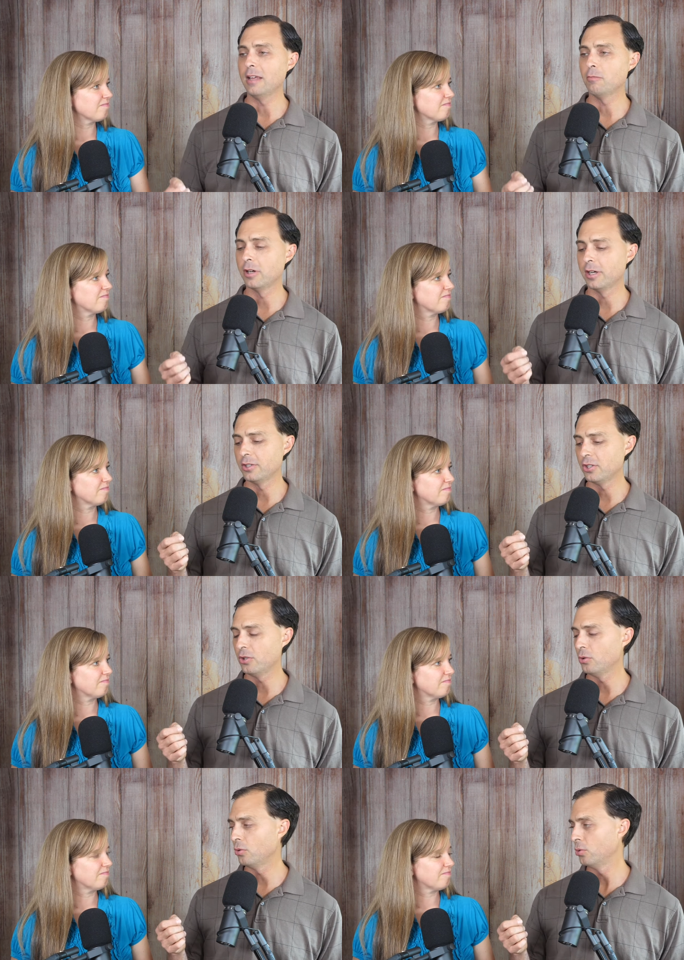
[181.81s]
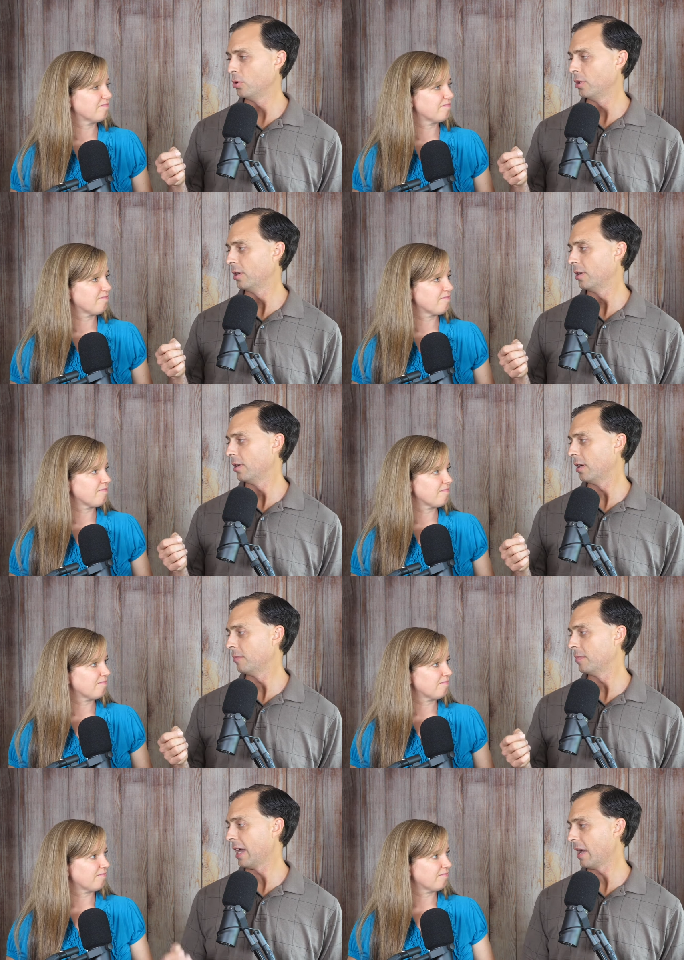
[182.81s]
Speaker 1: they want to
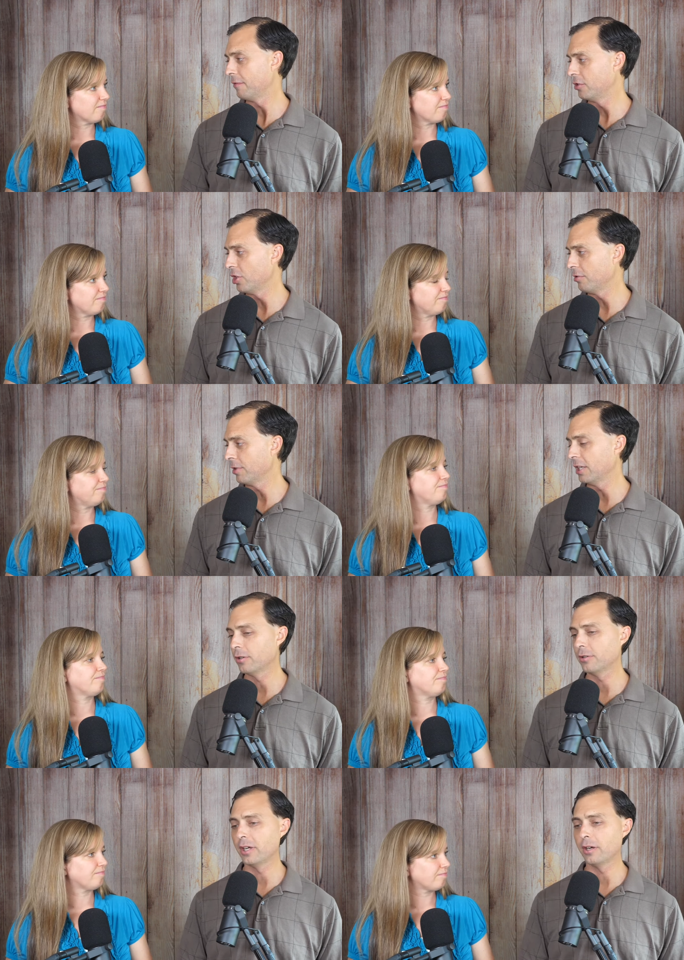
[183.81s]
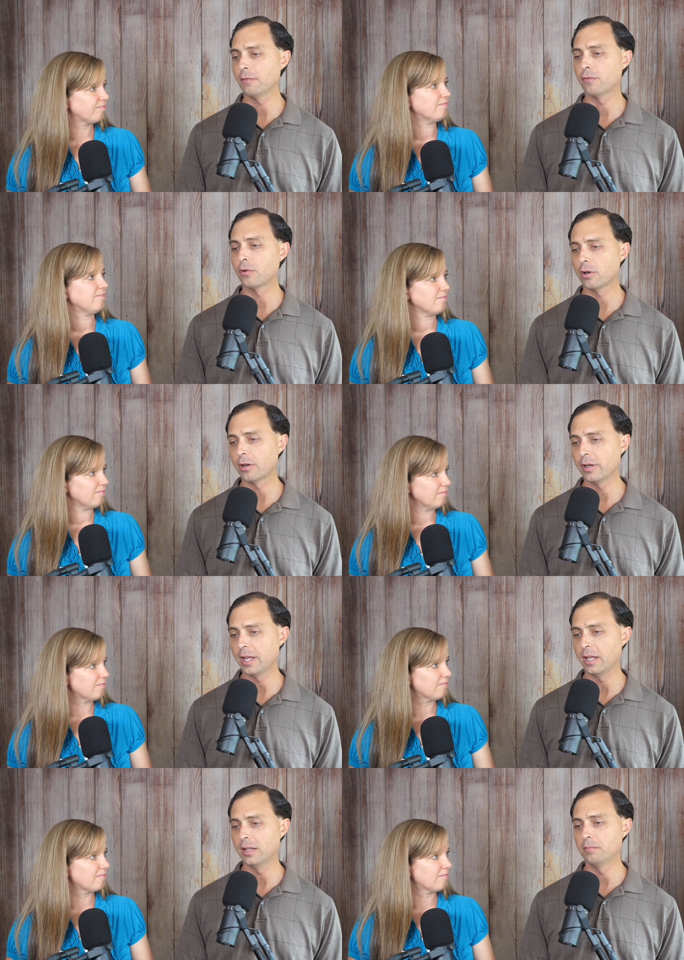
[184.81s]
uh, have a generator there for
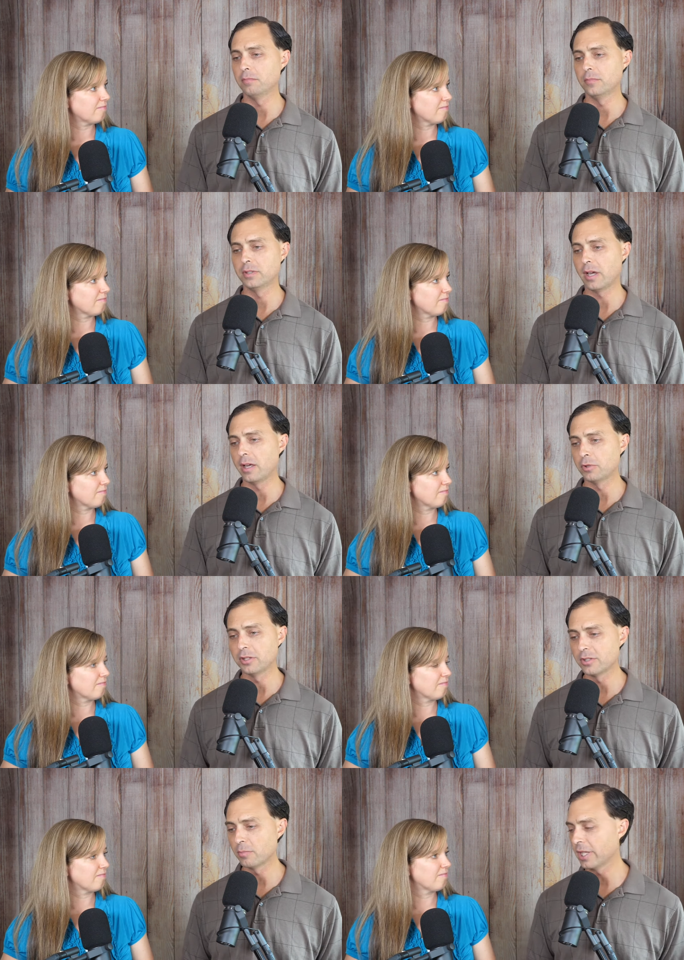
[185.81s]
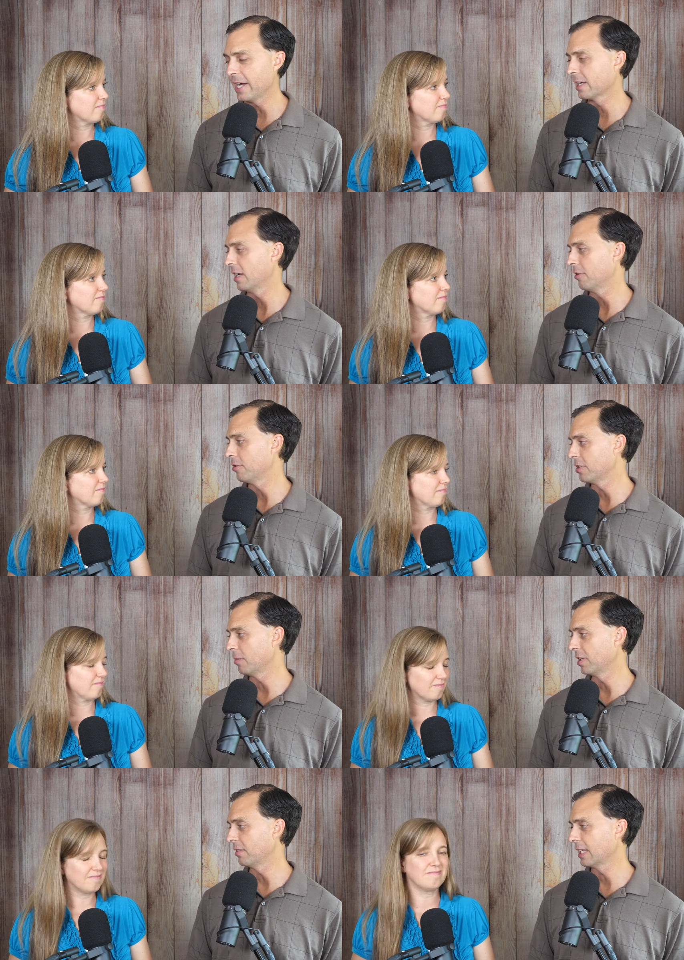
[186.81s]
a time when there's a blackout or
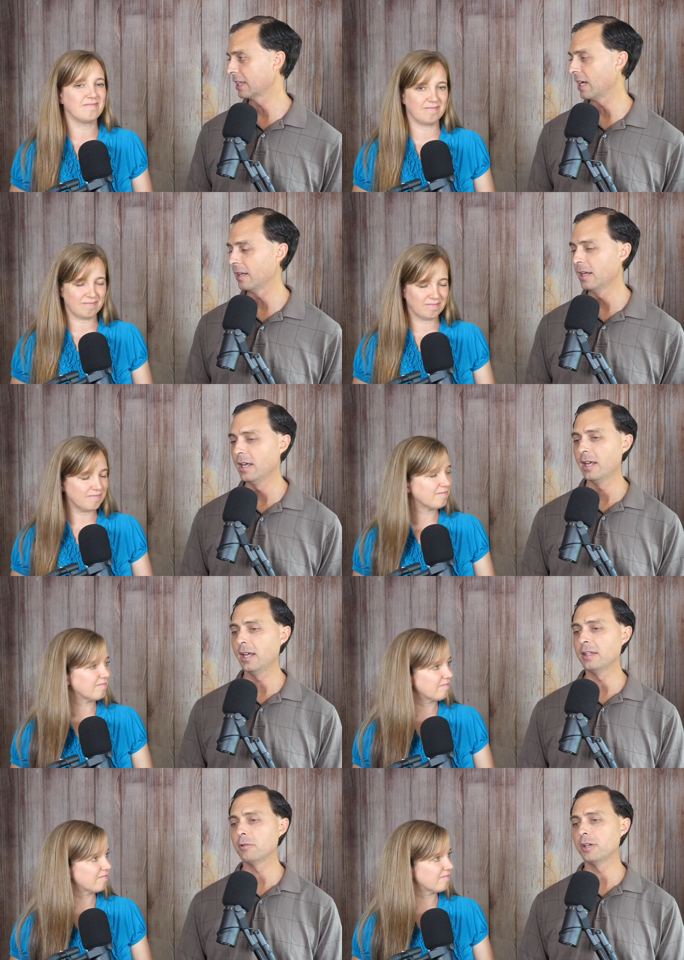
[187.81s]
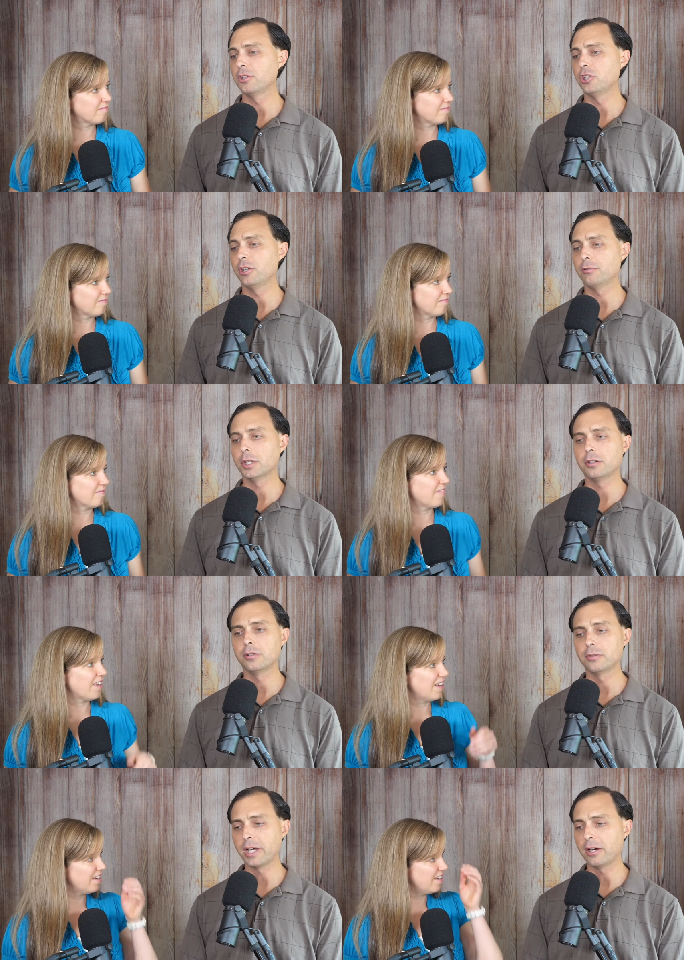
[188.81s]
something mm -hmm. like mm-hmm. that. And they want the
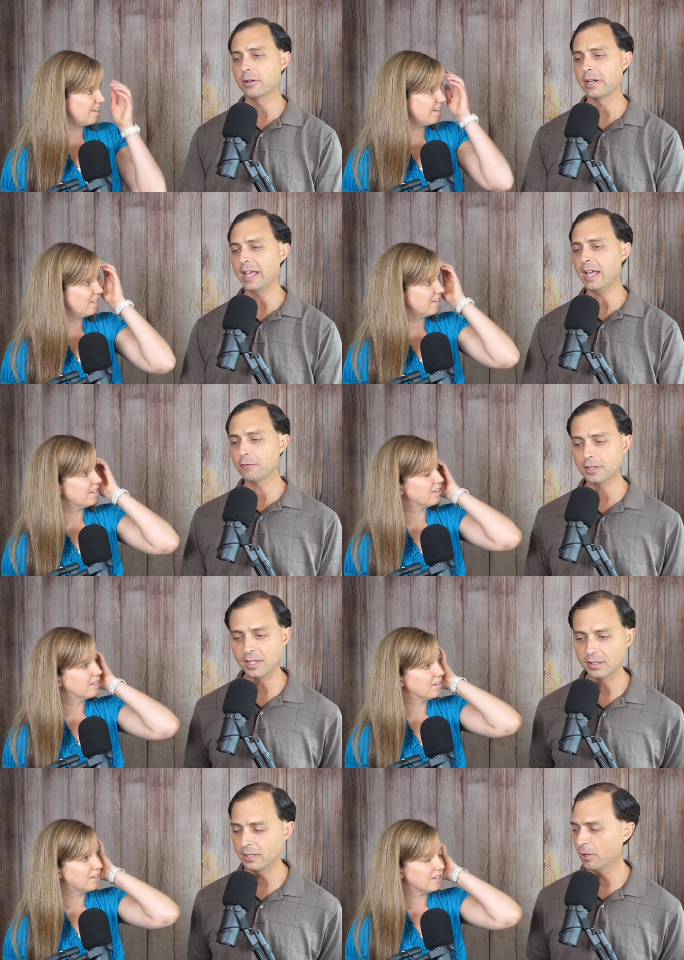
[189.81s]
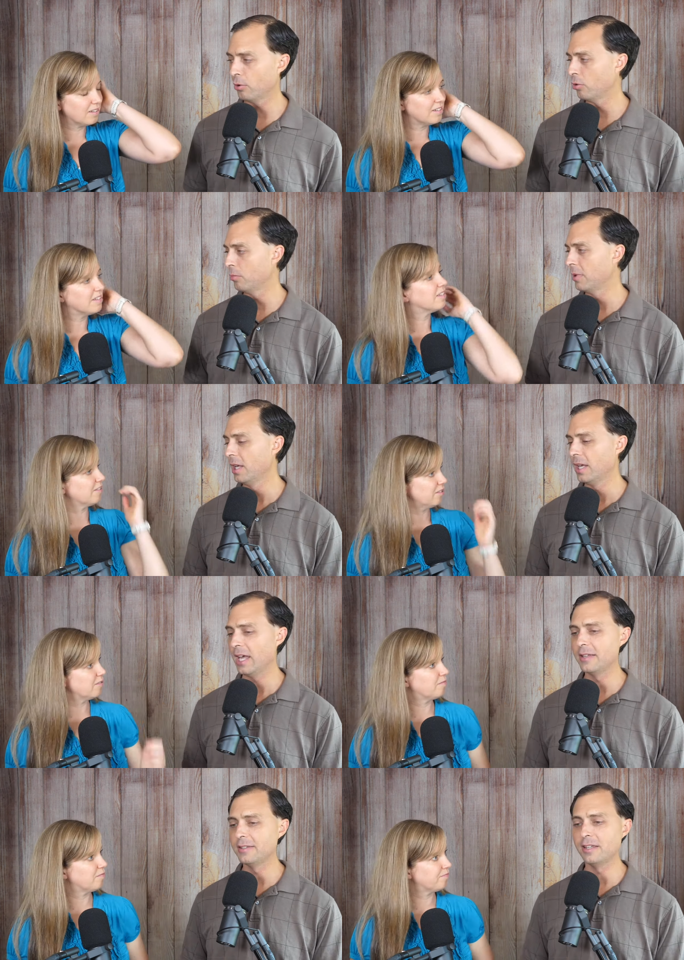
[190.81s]
generator to power everything in their home
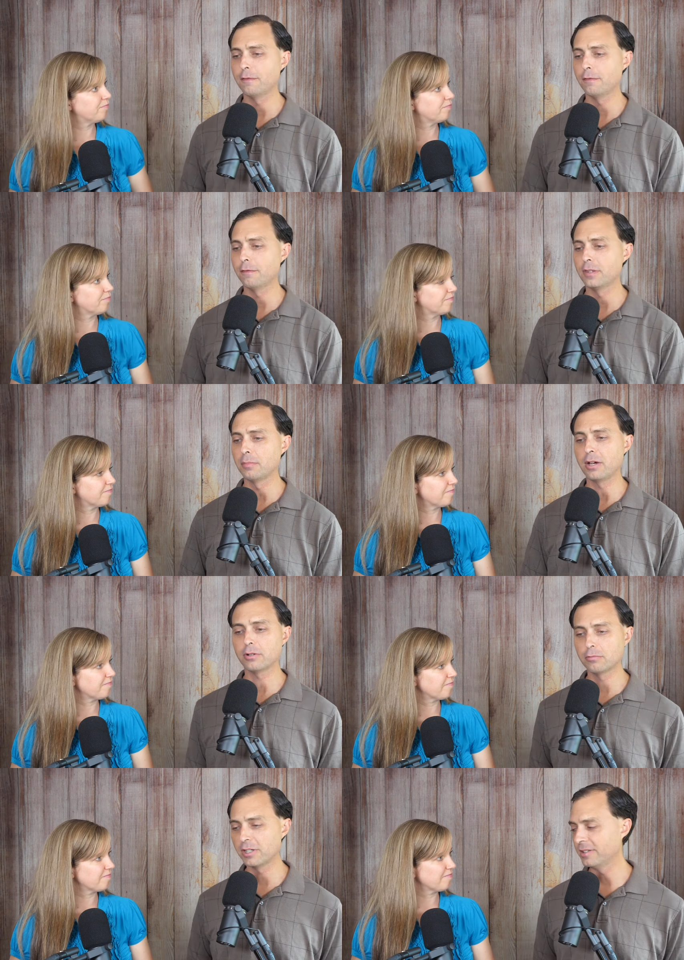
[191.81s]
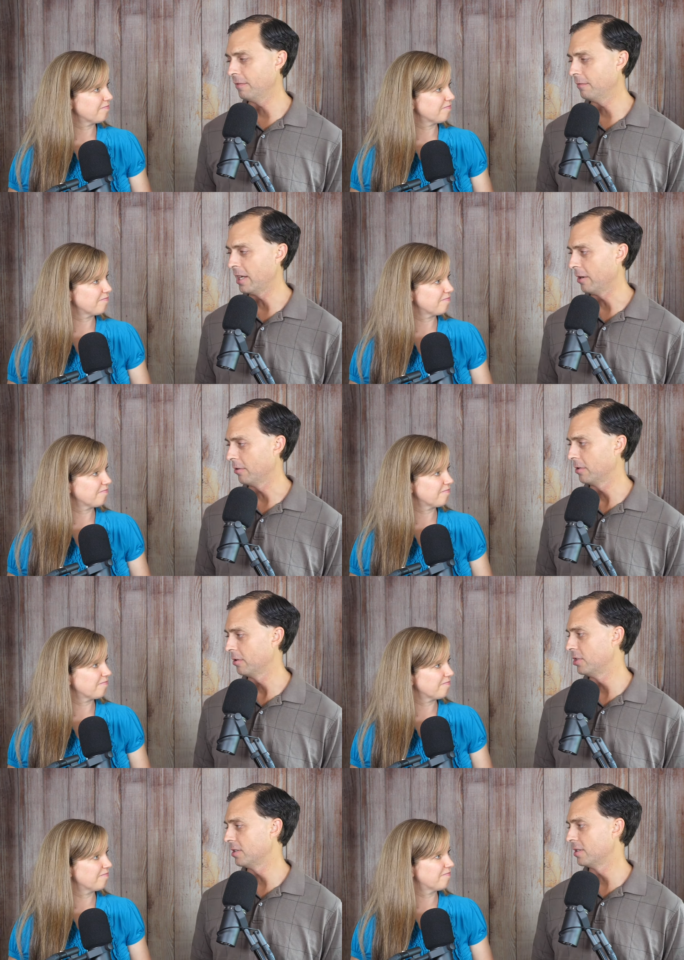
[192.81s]
as if the power wasn't even out.
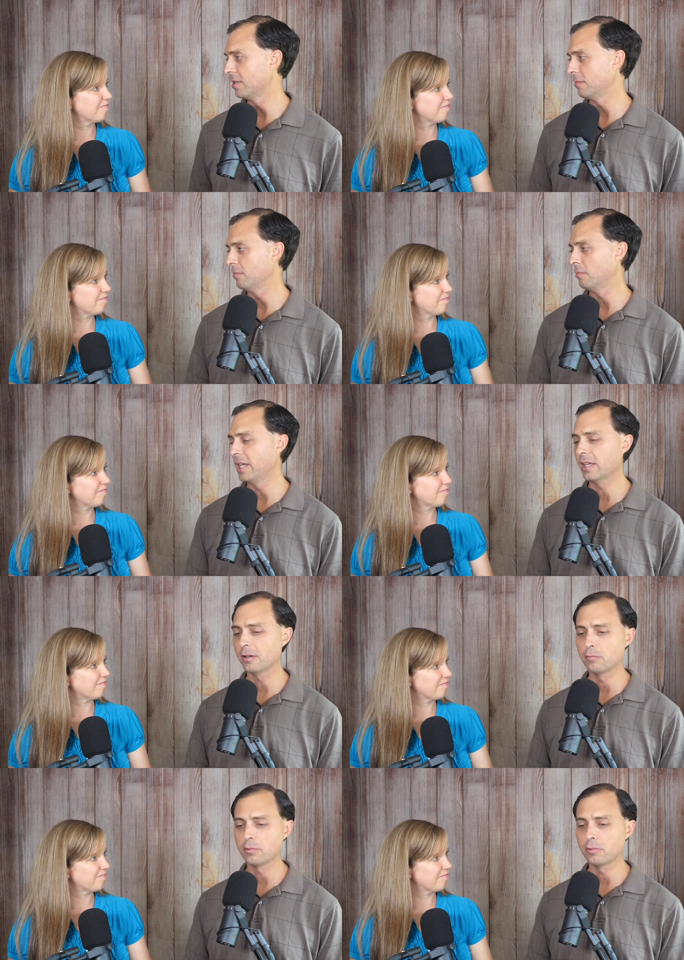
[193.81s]
Just make it